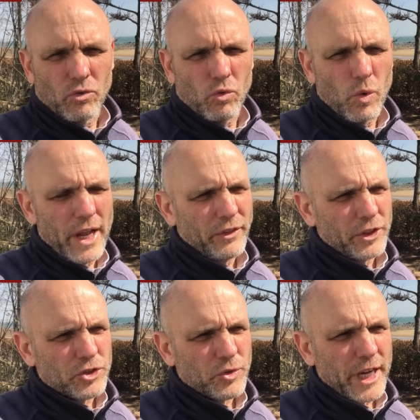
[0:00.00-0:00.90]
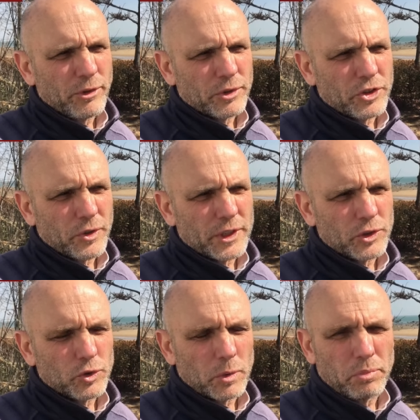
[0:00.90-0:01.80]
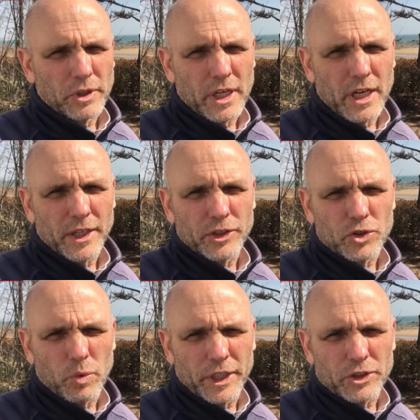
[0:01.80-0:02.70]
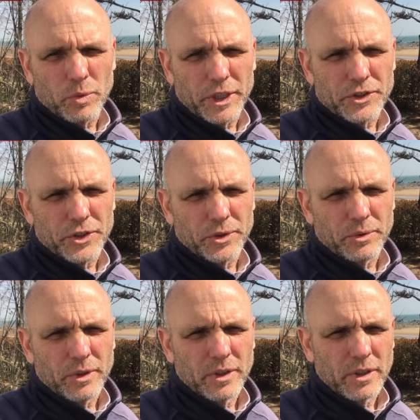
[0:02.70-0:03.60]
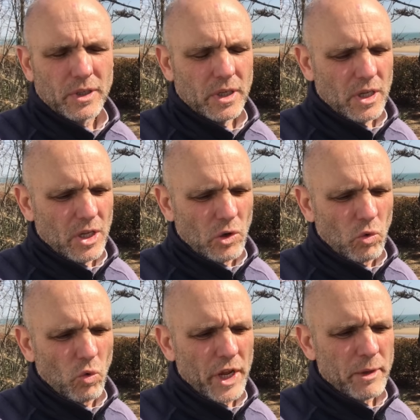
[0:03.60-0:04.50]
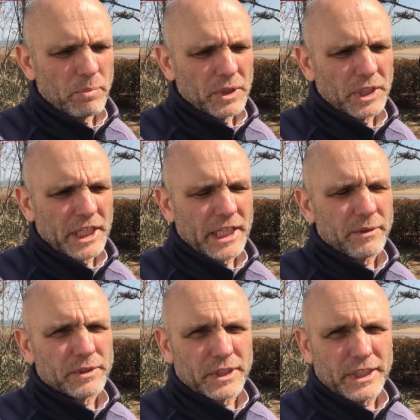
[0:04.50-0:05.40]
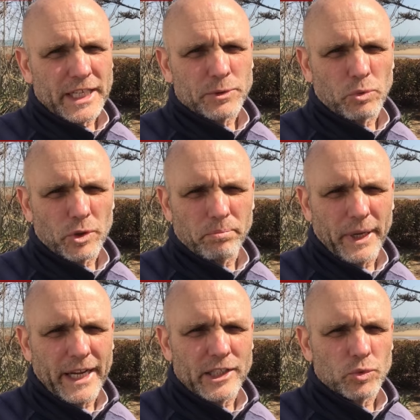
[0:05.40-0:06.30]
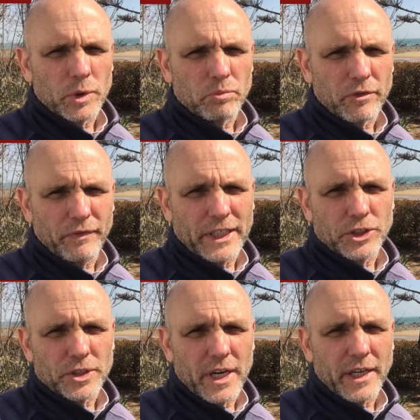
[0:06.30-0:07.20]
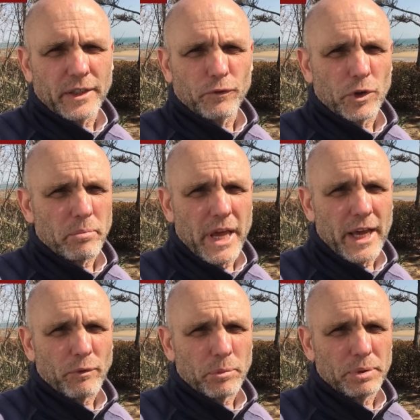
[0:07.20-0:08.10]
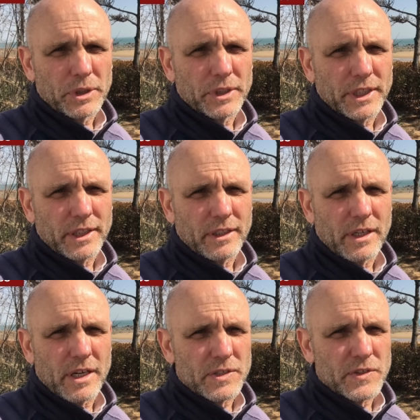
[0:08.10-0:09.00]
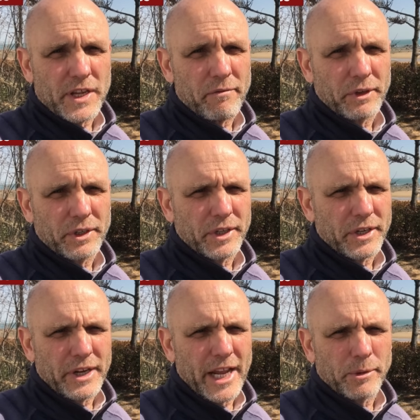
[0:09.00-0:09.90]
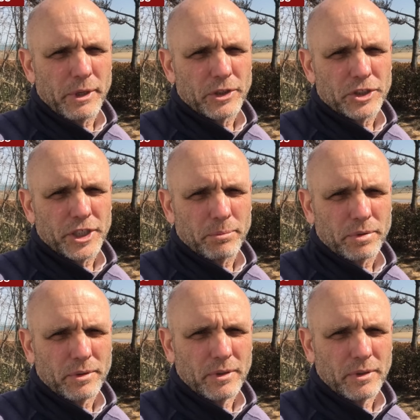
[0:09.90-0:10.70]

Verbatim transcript: When the trade restrictions were put on in 2022, we believed that the export bans would prevent China from ever building a 7 nanometer chip.